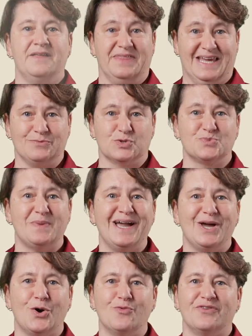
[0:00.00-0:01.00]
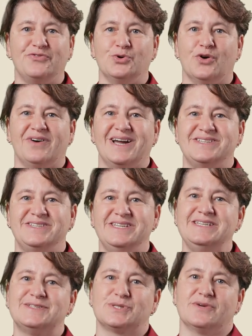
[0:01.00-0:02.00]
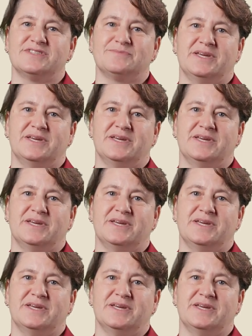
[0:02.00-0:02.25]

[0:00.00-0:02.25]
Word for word: That was my overview of IT service